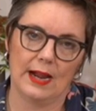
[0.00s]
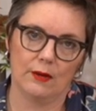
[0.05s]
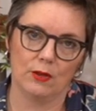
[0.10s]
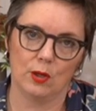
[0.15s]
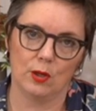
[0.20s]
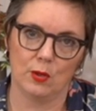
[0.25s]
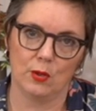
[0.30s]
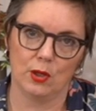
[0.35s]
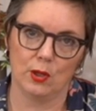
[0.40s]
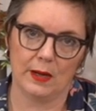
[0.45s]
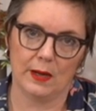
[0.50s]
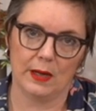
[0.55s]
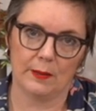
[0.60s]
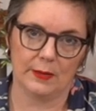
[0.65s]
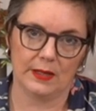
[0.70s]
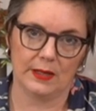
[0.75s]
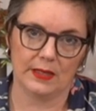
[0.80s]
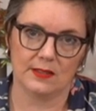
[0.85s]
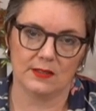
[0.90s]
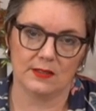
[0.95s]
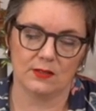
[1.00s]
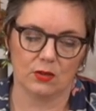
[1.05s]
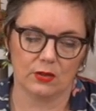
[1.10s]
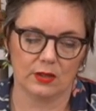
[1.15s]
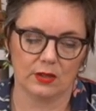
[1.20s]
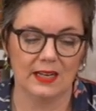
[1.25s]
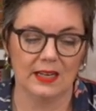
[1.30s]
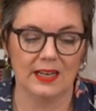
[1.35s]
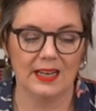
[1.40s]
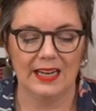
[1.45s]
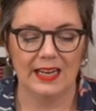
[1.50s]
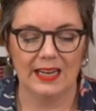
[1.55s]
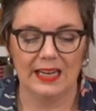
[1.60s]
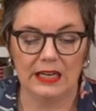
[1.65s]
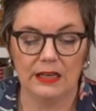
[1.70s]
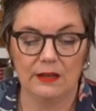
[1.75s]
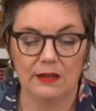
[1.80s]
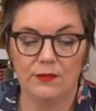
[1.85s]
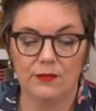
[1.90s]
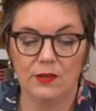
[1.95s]
how you put your pattern pieces on.
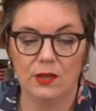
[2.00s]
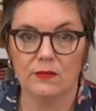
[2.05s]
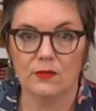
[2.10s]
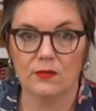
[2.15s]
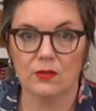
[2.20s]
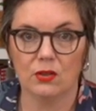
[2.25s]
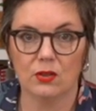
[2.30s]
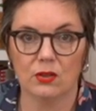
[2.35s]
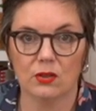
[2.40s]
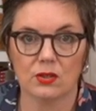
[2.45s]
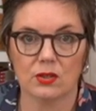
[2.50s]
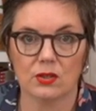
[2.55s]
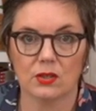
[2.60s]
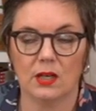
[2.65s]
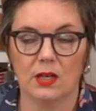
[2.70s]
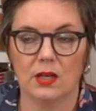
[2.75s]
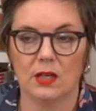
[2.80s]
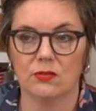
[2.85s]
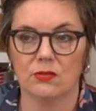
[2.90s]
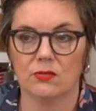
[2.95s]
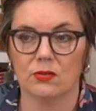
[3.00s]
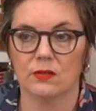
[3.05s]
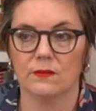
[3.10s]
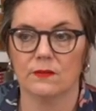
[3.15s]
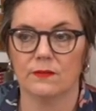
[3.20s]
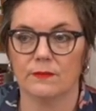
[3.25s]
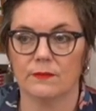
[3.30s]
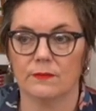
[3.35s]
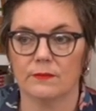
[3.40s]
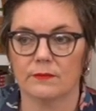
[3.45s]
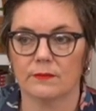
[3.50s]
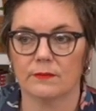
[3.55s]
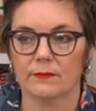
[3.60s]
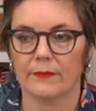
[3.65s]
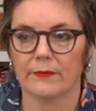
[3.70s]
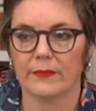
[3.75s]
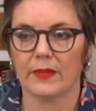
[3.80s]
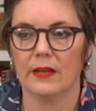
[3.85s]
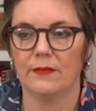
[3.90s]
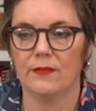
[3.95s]
If you've got 100,
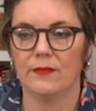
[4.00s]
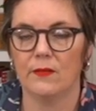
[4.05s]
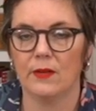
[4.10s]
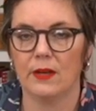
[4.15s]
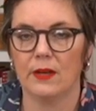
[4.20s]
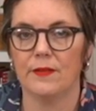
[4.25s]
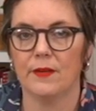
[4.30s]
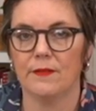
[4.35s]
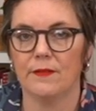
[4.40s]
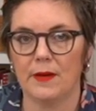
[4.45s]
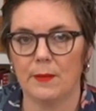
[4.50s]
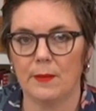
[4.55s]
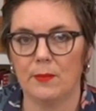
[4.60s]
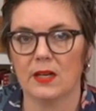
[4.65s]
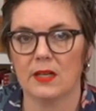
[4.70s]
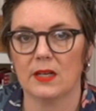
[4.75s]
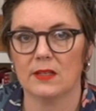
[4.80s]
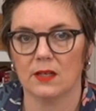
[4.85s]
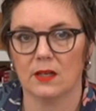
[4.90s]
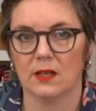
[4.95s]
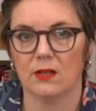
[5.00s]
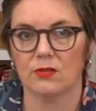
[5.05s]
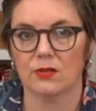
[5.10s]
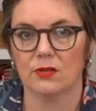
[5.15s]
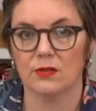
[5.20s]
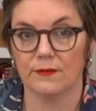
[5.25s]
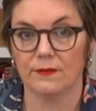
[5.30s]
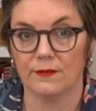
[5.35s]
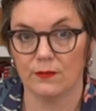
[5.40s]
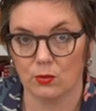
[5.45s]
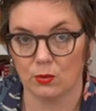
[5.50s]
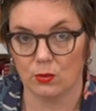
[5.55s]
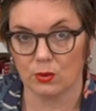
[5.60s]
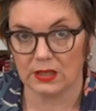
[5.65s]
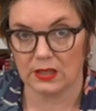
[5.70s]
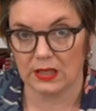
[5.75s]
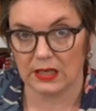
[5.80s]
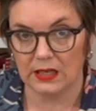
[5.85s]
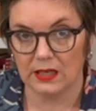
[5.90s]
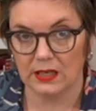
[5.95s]
if your fabric is
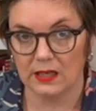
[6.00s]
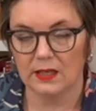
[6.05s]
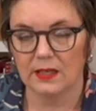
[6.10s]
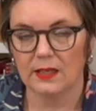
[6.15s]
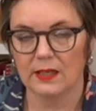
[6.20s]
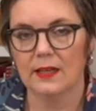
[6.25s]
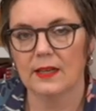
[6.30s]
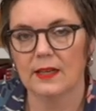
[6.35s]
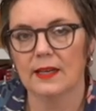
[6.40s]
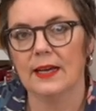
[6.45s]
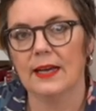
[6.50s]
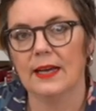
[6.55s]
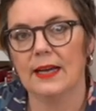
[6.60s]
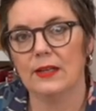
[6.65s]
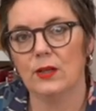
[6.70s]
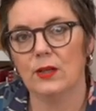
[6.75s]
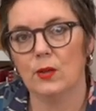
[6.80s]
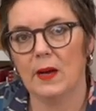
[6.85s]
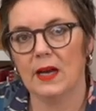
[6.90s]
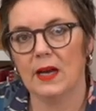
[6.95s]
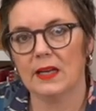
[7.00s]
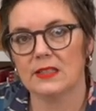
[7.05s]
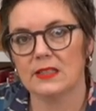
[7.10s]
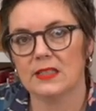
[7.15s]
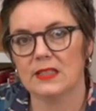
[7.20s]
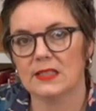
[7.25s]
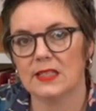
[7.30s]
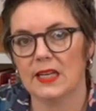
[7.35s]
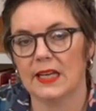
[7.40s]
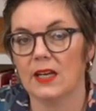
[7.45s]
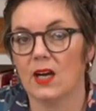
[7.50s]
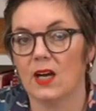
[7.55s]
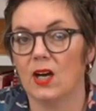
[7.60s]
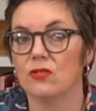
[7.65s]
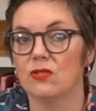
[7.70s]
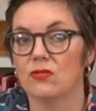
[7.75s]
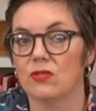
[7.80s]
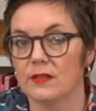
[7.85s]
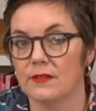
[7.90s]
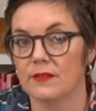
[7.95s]
140 and your pattern is saying
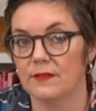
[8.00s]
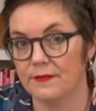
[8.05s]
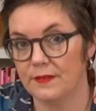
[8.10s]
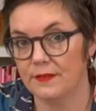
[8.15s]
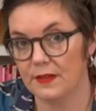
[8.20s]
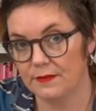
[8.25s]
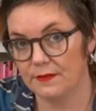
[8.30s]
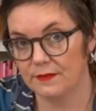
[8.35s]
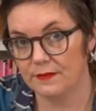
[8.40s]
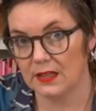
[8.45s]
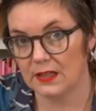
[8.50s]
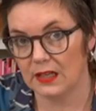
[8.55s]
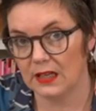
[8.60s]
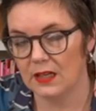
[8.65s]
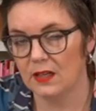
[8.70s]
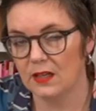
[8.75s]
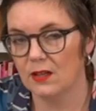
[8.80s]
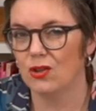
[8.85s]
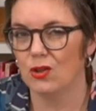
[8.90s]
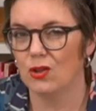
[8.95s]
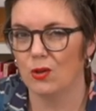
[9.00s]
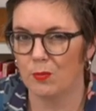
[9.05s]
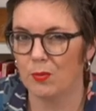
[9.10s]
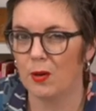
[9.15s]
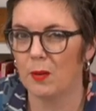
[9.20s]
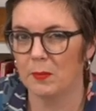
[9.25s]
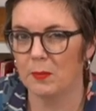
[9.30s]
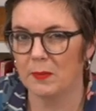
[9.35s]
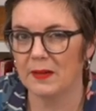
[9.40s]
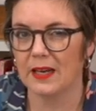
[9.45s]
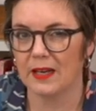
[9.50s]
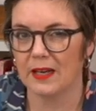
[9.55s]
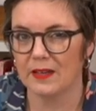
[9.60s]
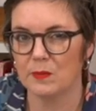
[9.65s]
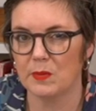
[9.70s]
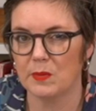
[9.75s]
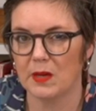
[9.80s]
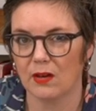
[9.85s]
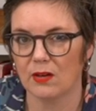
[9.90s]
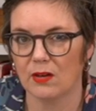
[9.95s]
150, you're probably going
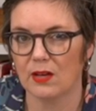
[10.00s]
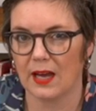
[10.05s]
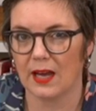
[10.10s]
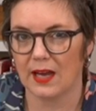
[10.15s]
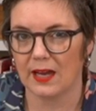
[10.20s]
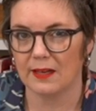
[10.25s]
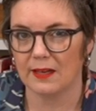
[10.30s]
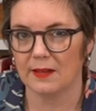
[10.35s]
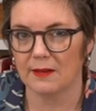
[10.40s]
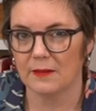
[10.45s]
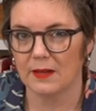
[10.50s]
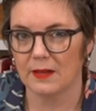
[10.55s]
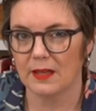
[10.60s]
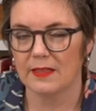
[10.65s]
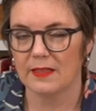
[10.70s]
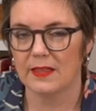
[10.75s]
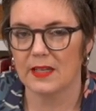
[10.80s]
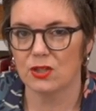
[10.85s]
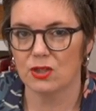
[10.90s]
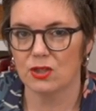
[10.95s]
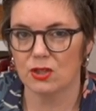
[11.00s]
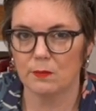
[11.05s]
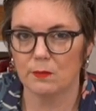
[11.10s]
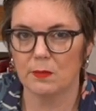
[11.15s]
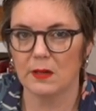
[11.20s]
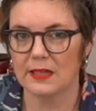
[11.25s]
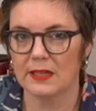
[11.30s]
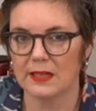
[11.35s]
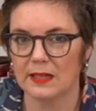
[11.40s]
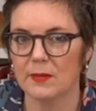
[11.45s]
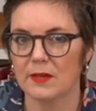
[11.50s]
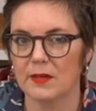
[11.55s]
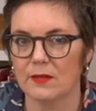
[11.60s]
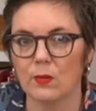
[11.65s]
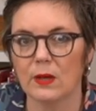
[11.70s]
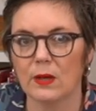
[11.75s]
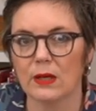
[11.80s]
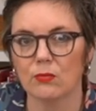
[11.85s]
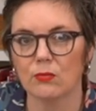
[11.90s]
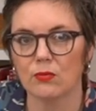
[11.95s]
to be okay. There should be a little bit
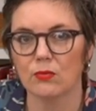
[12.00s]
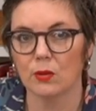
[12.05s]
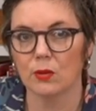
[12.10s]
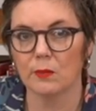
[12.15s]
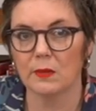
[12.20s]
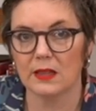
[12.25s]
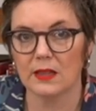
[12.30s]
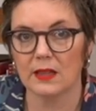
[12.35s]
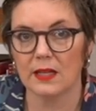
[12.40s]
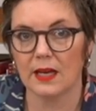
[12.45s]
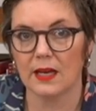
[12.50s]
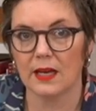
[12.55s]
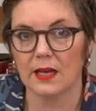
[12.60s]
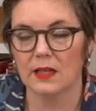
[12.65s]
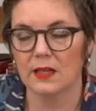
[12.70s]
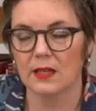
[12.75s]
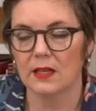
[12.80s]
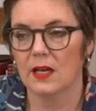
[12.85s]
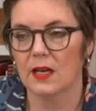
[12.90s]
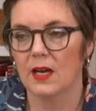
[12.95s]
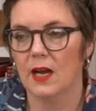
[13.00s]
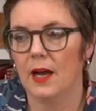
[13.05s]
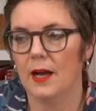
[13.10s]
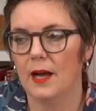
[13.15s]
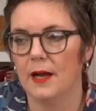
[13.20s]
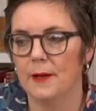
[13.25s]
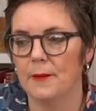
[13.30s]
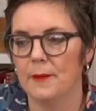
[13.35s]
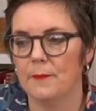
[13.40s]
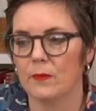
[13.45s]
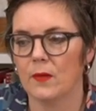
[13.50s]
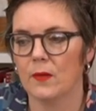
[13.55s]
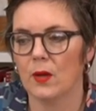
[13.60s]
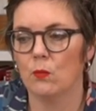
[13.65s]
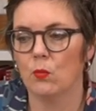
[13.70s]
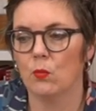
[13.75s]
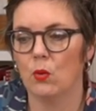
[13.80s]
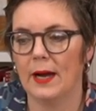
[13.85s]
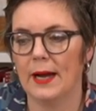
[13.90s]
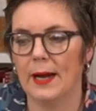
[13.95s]
of wiggle room in there.
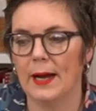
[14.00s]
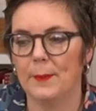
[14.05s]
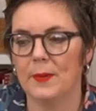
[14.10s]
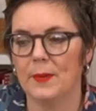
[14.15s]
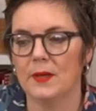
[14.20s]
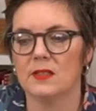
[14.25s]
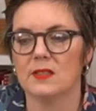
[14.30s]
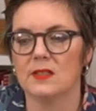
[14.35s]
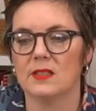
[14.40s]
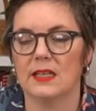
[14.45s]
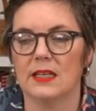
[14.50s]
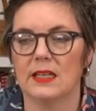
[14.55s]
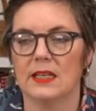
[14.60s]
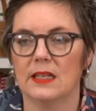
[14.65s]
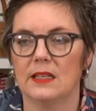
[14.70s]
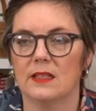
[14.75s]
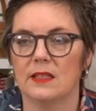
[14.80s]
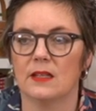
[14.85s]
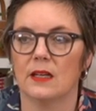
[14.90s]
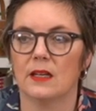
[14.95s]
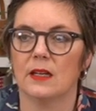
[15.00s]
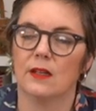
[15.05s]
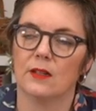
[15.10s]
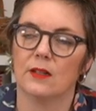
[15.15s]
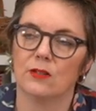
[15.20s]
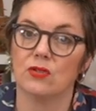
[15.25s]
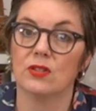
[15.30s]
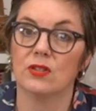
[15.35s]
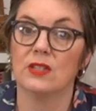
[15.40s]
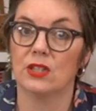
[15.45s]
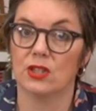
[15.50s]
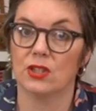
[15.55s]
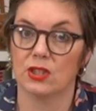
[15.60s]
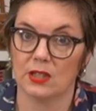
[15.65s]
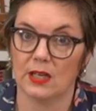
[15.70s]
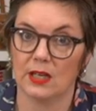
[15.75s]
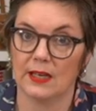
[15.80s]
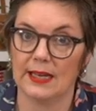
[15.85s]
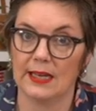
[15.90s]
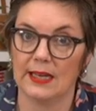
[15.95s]
What happens is
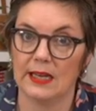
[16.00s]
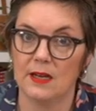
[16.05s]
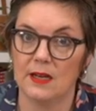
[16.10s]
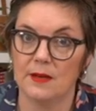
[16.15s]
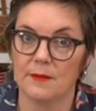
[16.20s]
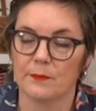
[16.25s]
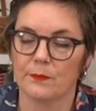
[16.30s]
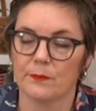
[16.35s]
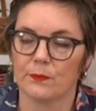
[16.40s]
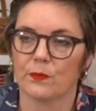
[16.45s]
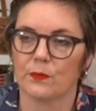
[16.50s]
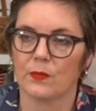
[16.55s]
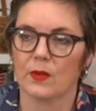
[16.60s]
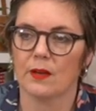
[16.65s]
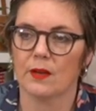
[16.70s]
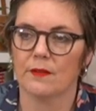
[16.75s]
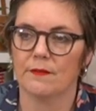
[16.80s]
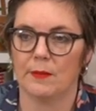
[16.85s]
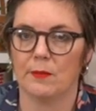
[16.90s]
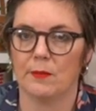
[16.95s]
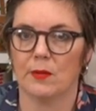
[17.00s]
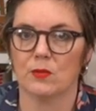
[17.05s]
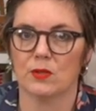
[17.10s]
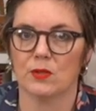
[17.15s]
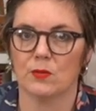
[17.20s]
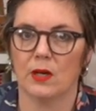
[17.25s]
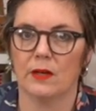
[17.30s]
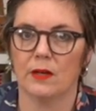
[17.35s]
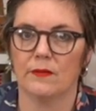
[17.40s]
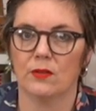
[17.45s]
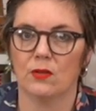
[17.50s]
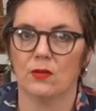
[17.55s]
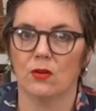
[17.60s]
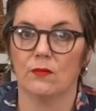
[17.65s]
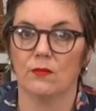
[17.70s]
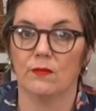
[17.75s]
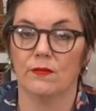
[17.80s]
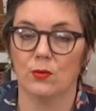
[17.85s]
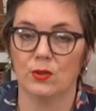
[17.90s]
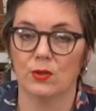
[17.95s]
traditionally fabric was woven
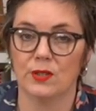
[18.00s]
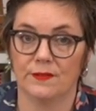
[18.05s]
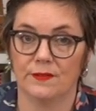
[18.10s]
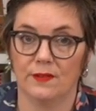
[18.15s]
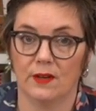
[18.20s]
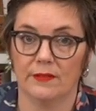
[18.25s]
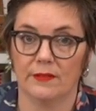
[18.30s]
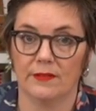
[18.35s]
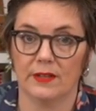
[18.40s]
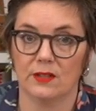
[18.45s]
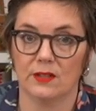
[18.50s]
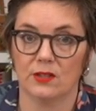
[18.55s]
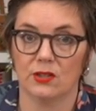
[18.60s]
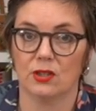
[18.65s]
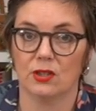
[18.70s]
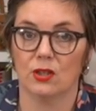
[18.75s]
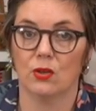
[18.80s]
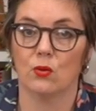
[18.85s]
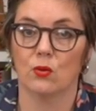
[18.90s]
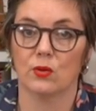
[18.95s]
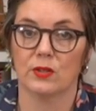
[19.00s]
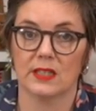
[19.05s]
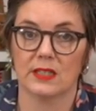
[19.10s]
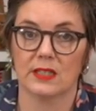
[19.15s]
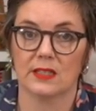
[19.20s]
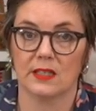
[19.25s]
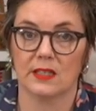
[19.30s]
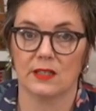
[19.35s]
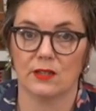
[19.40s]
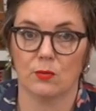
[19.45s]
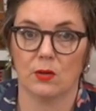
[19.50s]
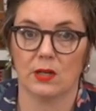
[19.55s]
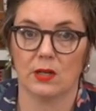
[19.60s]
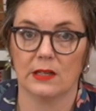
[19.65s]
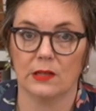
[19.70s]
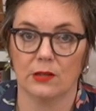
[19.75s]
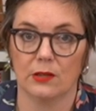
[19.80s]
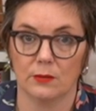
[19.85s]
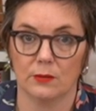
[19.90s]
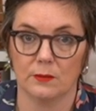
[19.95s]
on 45 inch or 60 inch
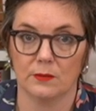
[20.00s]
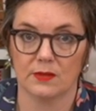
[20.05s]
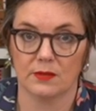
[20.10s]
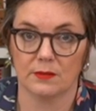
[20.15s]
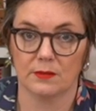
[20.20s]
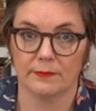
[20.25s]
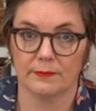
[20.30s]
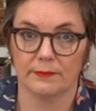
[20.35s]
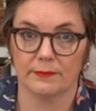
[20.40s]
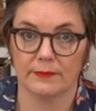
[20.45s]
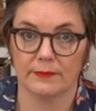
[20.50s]
wide looms,